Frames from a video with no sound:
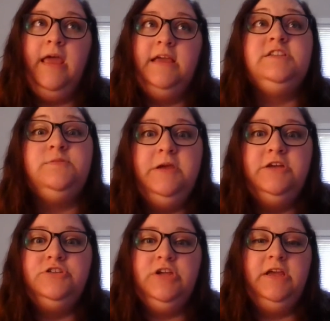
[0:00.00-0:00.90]
a
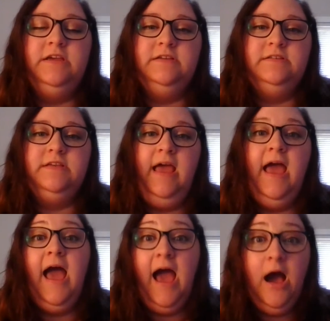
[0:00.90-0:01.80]
speech is
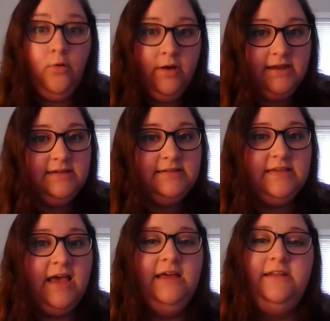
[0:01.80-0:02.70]
how it is
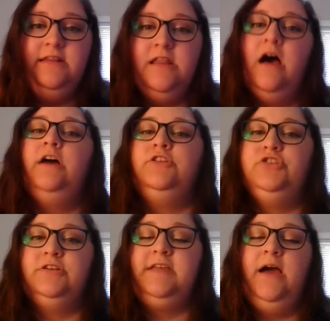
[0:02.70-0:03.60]
said, not
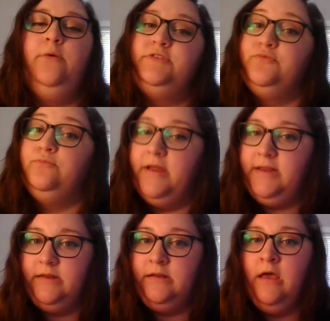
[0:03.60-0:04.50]
just how it's
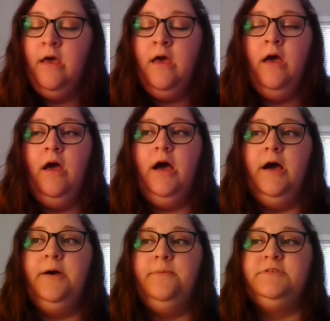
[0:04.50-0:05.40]
written.
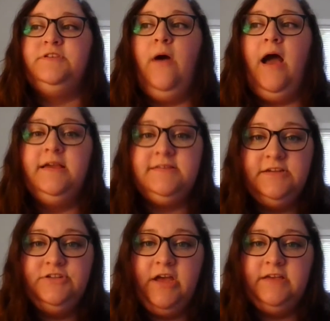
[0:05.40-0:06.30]
So I
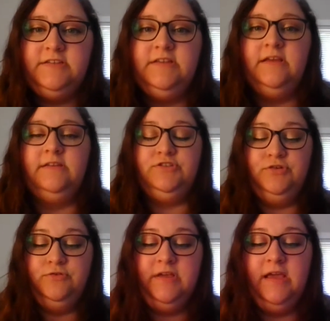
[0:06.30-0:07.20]
suggest
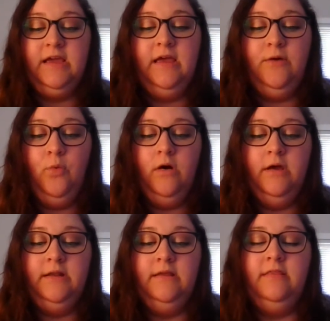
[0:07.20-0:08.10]
choosing
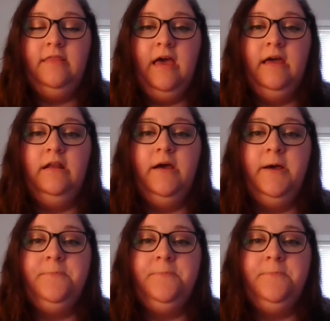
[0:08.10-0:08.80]
one that